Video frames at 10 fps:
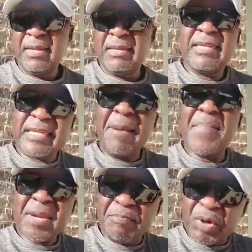The
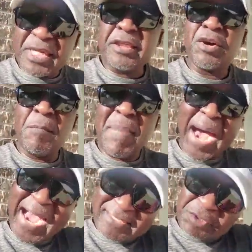Zambian political
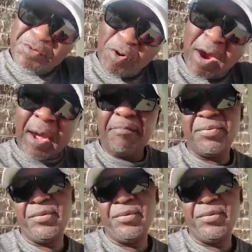bar has to go up.